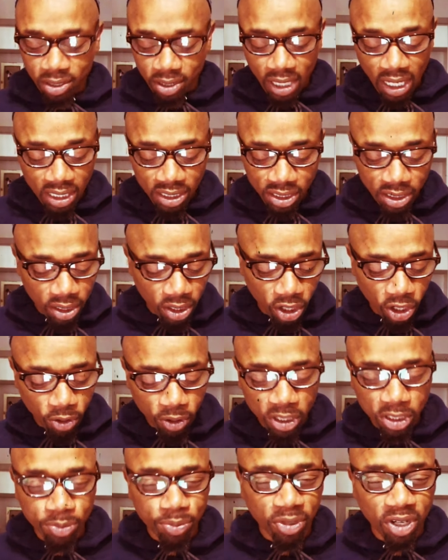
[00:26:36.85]
That shit
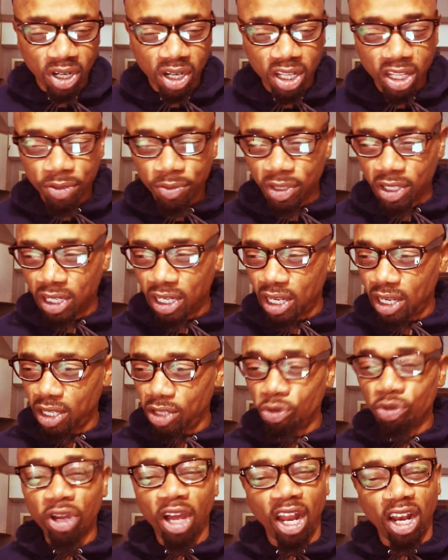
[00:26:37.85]
always bothered me.
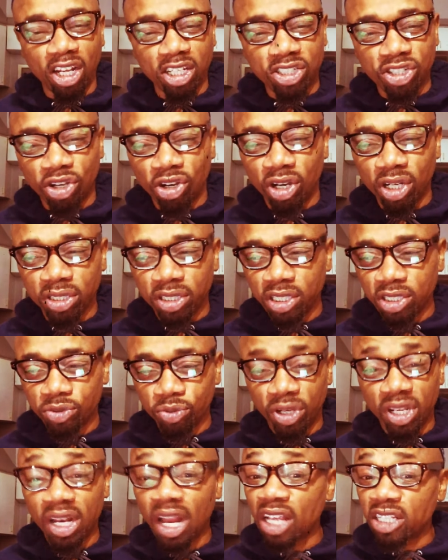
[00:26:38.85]
That you gotta talk this
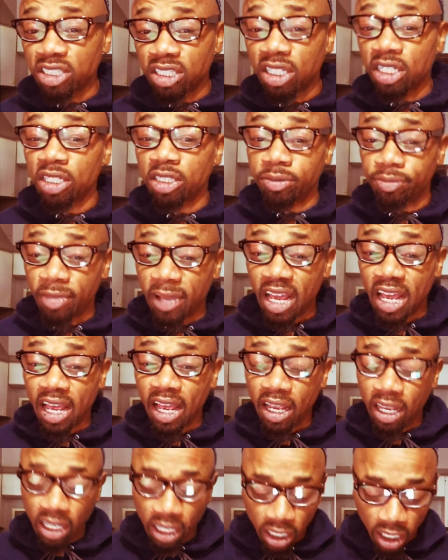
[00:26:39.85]
way. That shit is
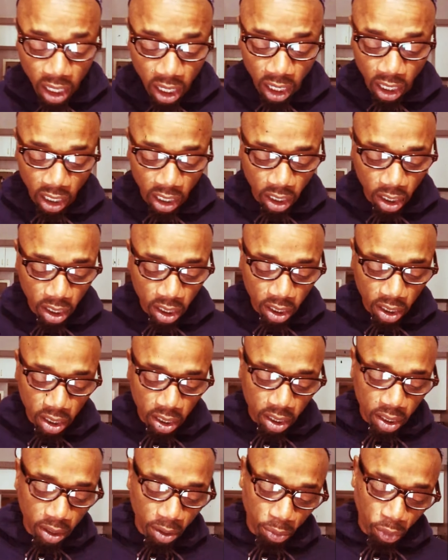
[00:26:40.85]
mad gay.
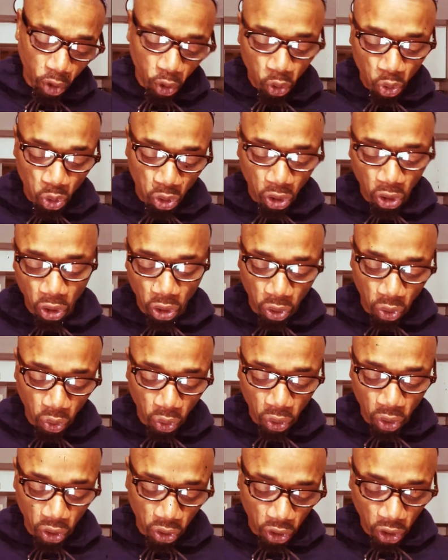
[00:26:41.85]
But who can
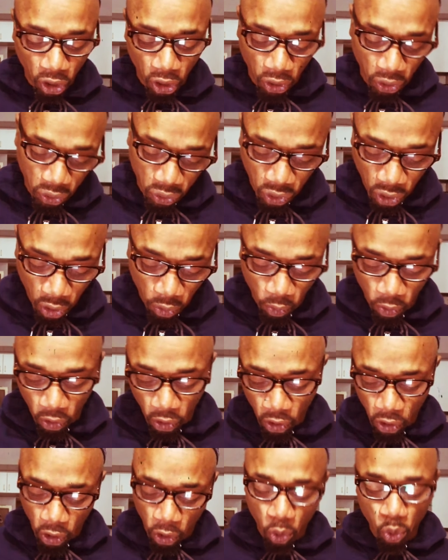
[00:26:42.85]
endure the day that's coming?
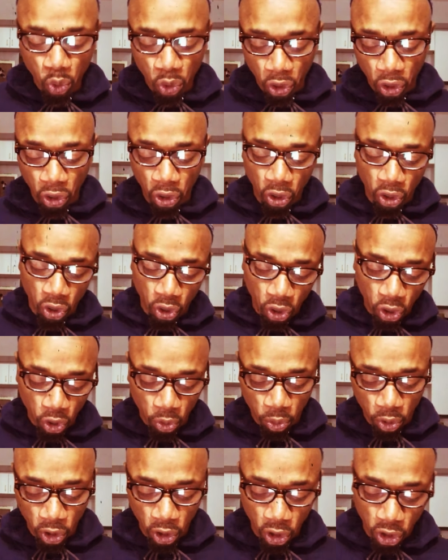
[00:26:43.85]
And who can he
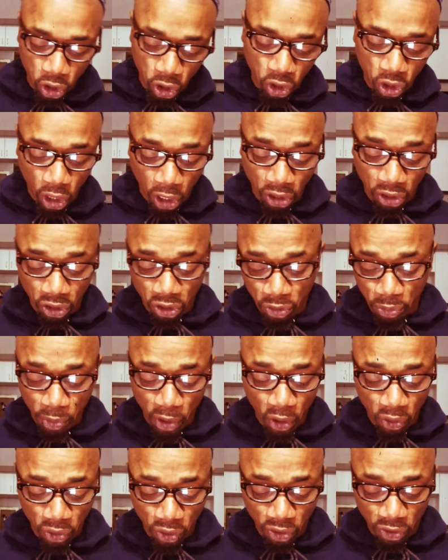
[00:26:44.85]
appears he is like the
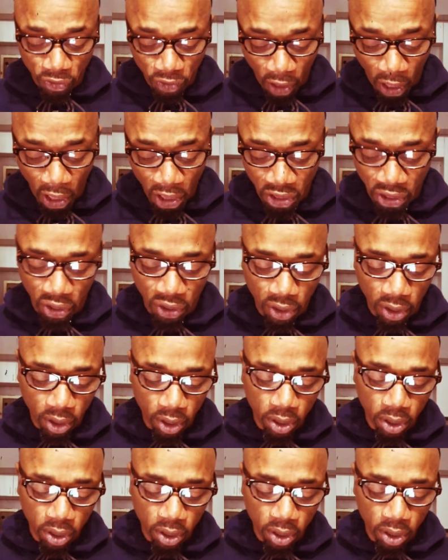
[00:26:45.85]
smelter's fire.